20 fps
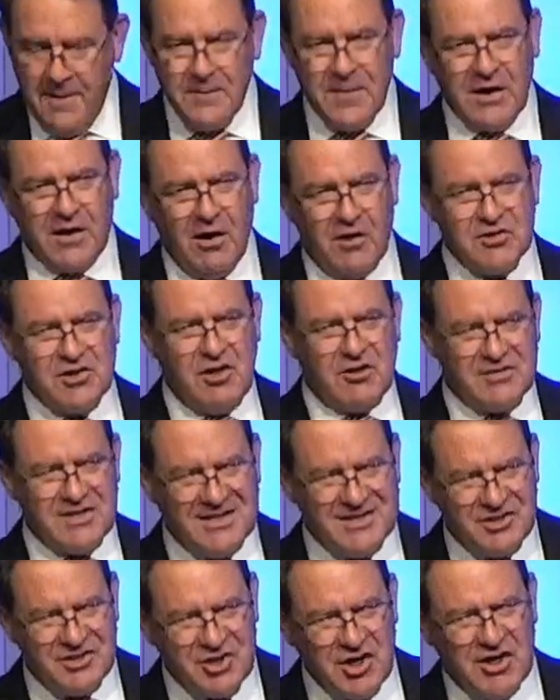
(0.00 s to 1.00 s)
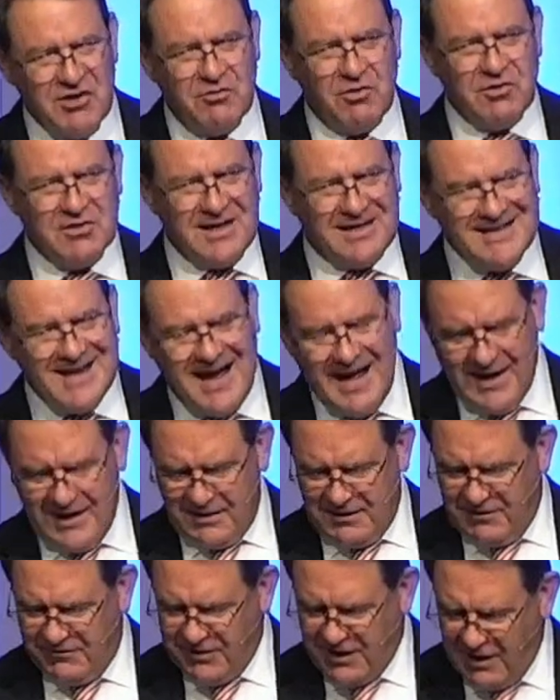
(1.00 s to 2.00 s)
Because there's a general
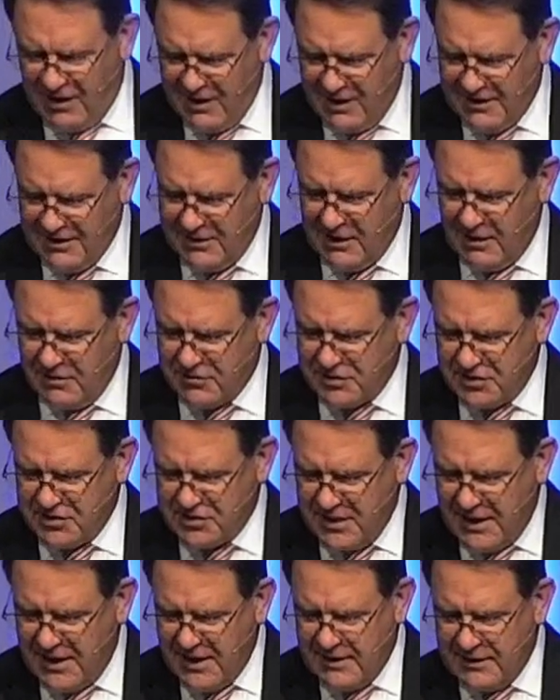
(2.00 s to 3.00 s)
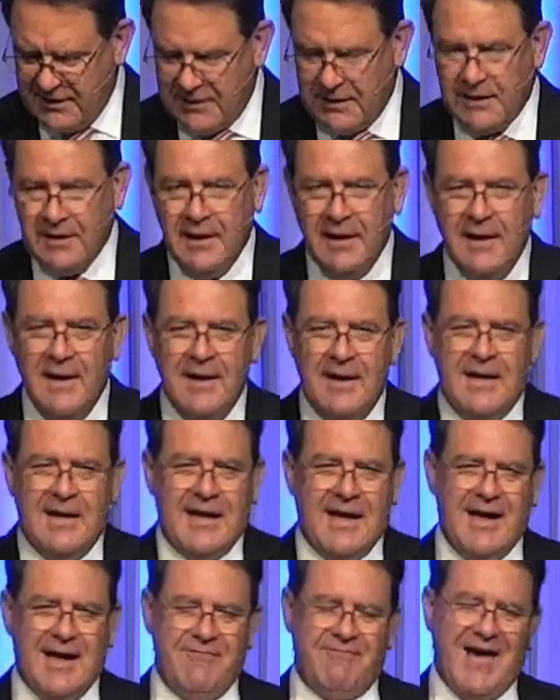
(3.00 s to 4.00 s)
denial of God in our society.
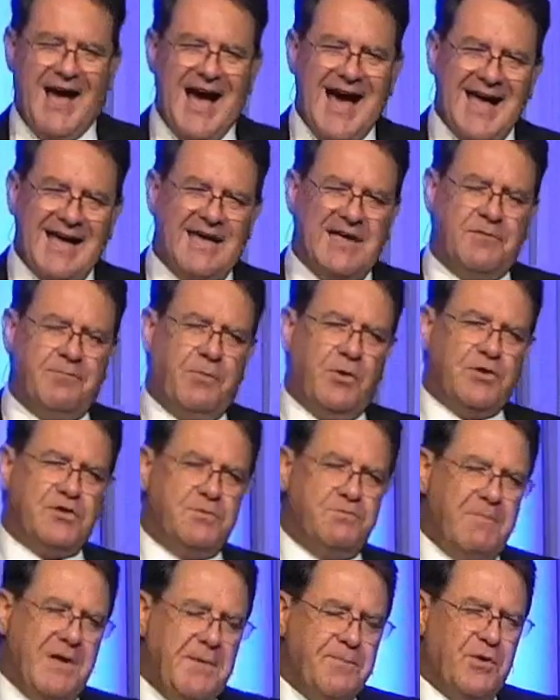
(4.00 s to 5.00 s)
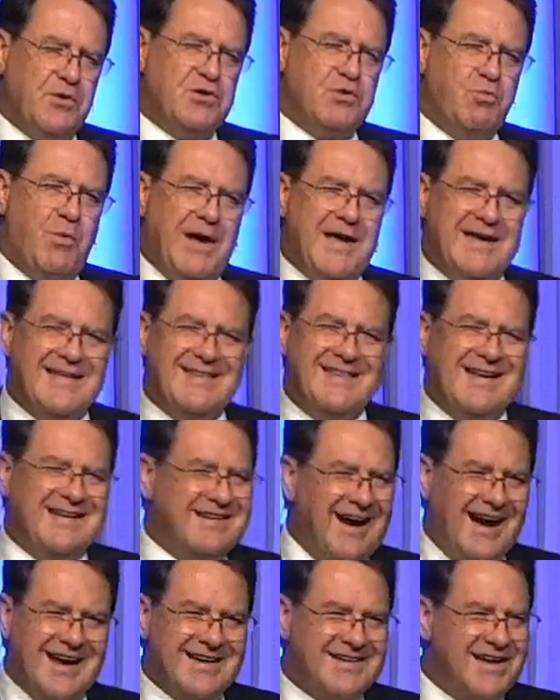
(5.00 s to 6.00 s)
If I can be persuaded that
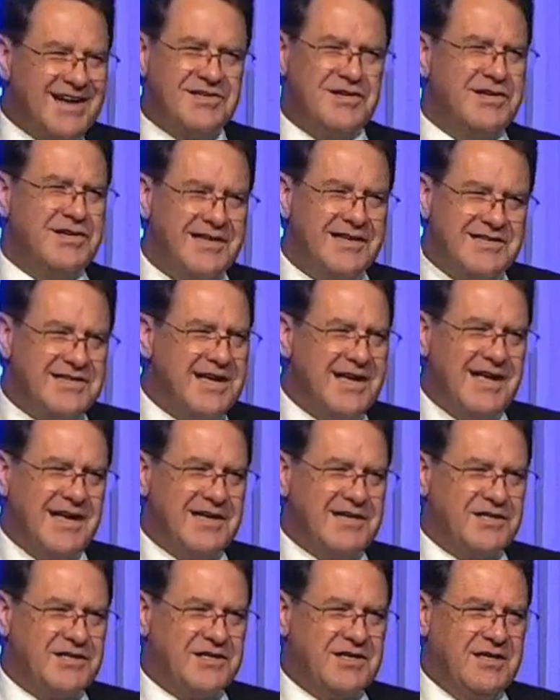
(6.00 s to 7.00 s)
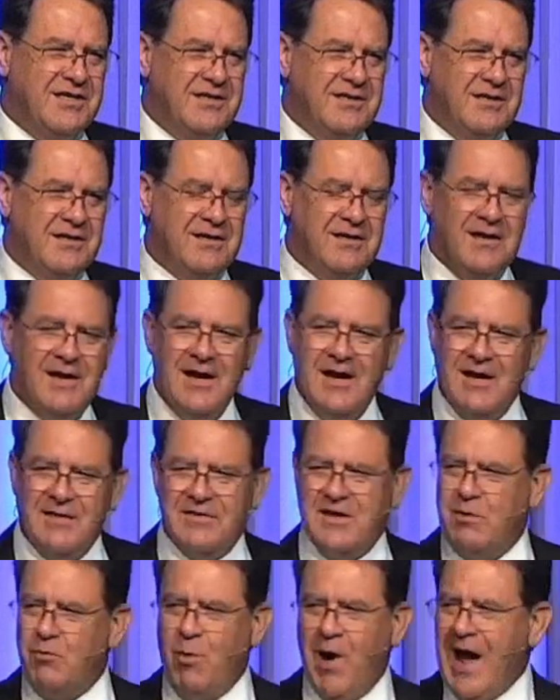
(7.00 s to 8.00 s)
God doesn't exist,
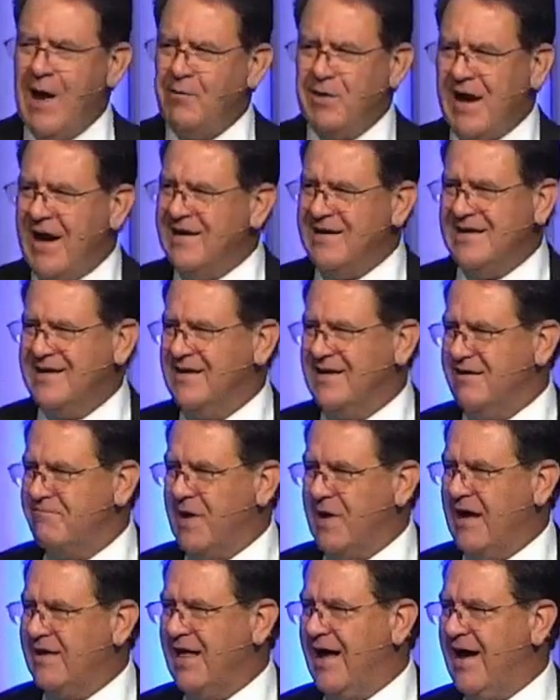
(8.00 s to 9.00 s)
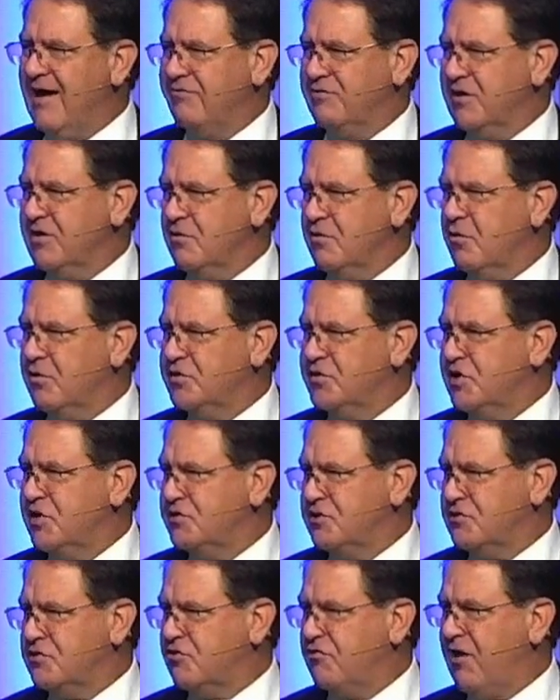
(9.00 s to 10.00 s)
then why would I need to give my life to the Lord
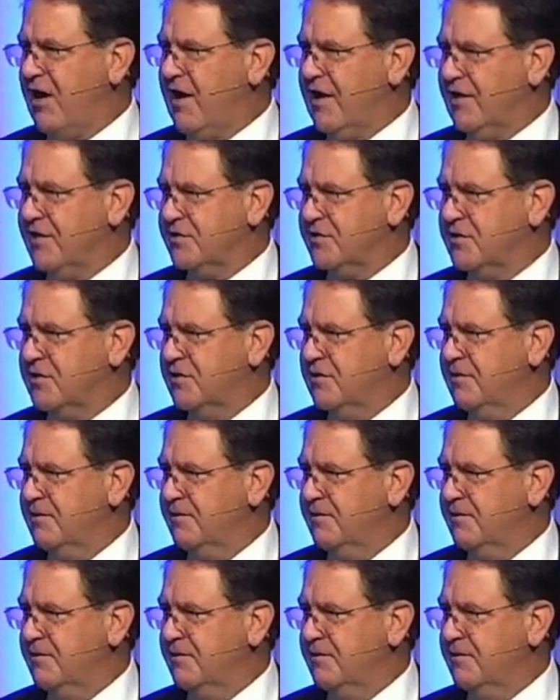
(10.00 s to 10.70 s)
Jesus Christ?